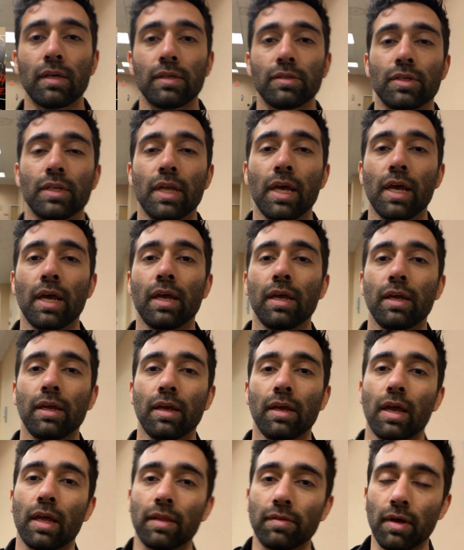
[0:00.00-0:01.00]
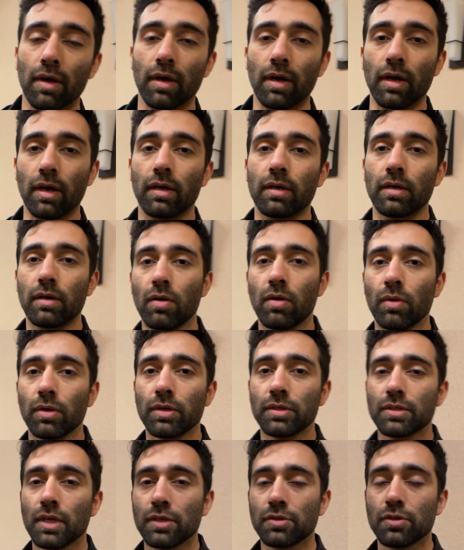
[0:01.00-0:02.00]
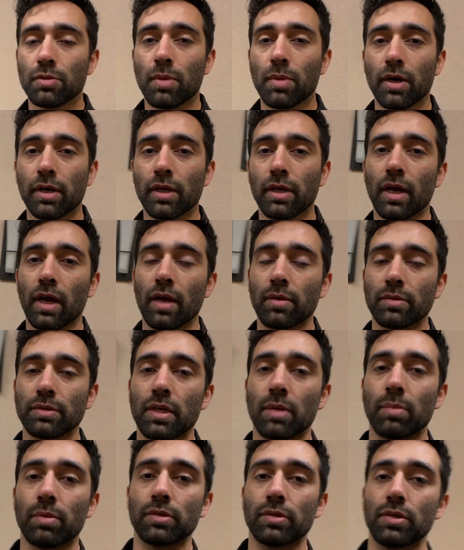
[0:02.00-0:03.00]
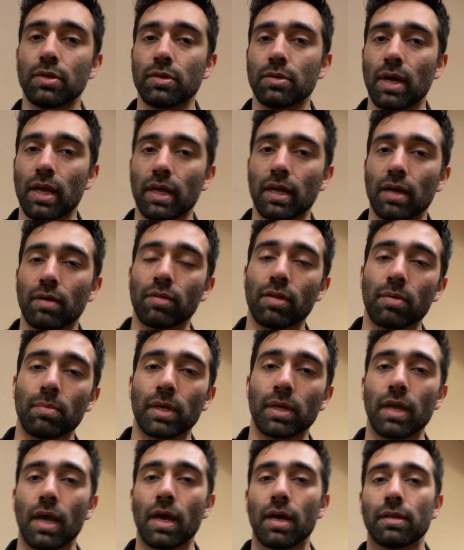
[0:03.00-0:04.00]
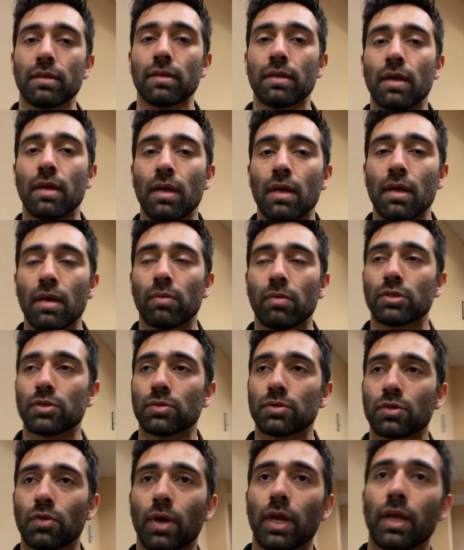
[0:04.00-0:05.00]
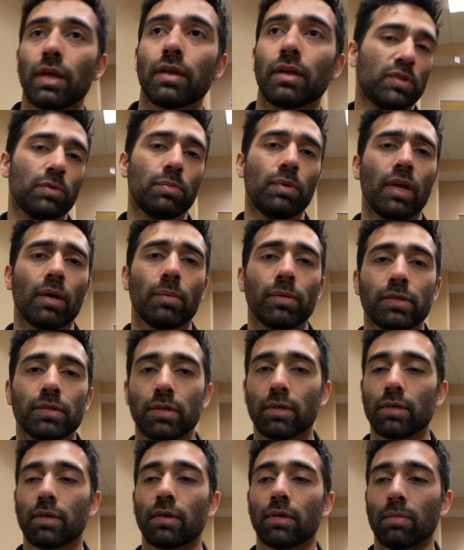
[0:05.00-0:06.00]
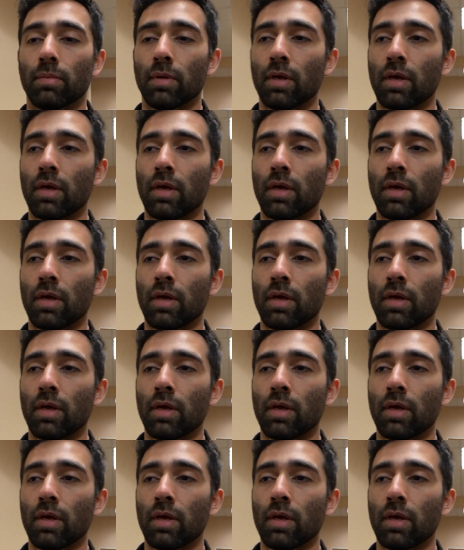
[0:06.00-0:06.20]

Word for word: today at the Horror Sideshow Market I was able to hang out with him again, which was great to be able to